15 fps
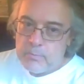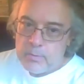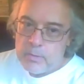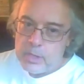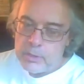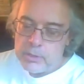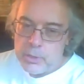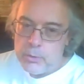
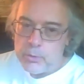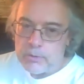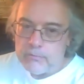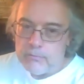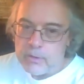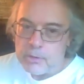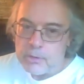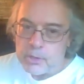these two
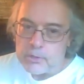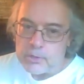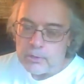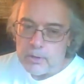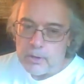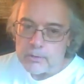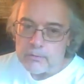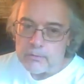conventions in
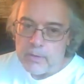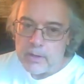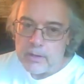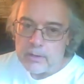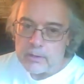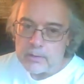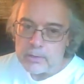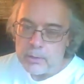Las
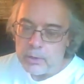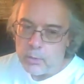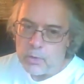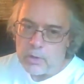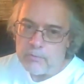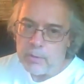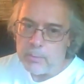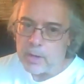Vegas, you know, one
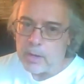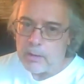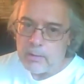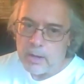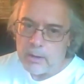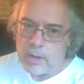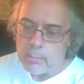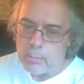of them a,
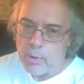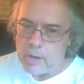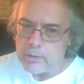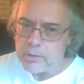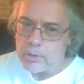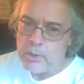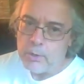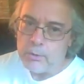a
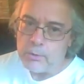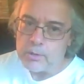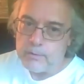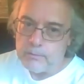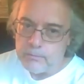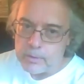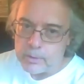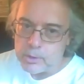prosecutor's
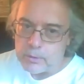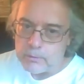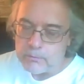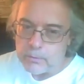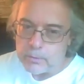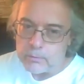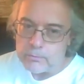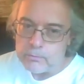convention
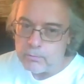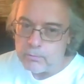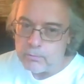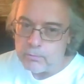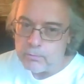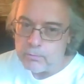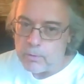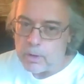for drug
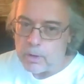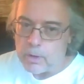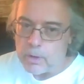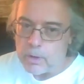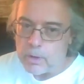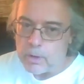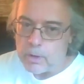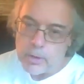offenders,
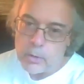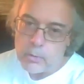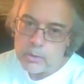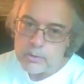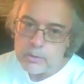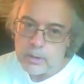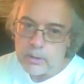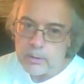and they go in
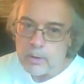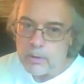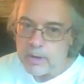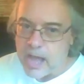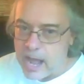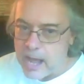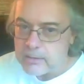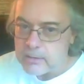there on
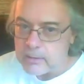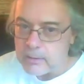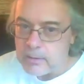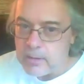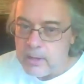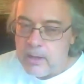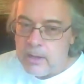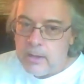acid.
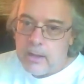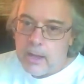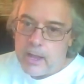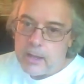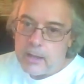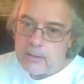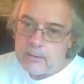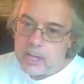Right.
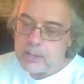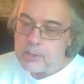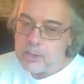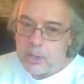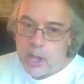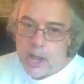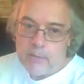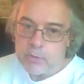And
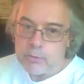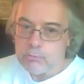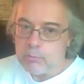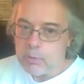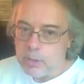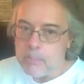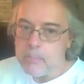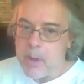that's, they have this
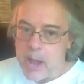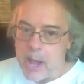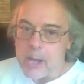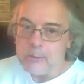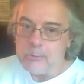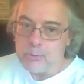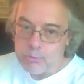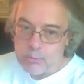really
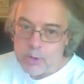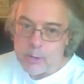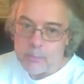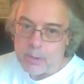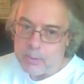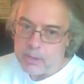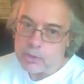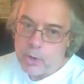bad
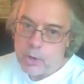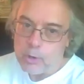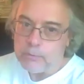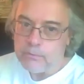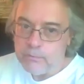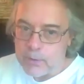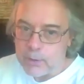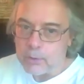trip. I mean, it's
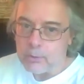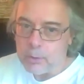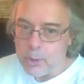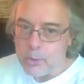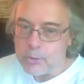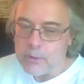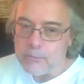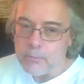called Fear and
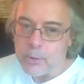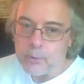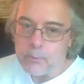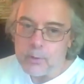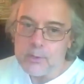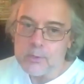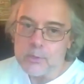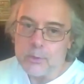Loathing for
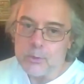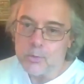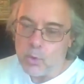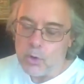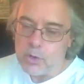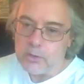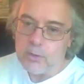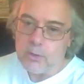a reason.
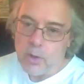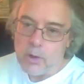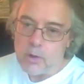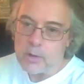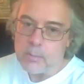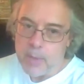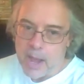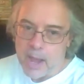It's one
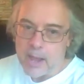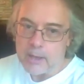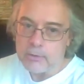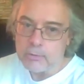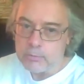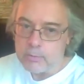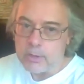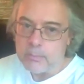long bad
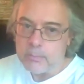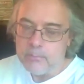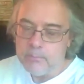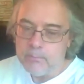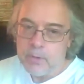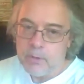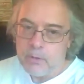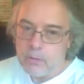trip.
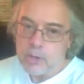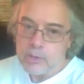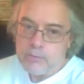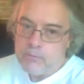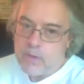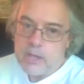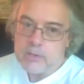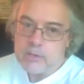Right.
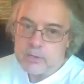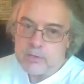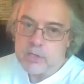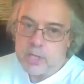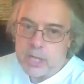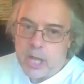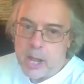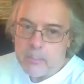Las Vegas
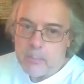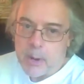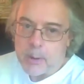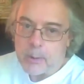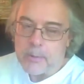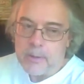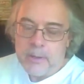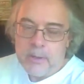is the nightmare.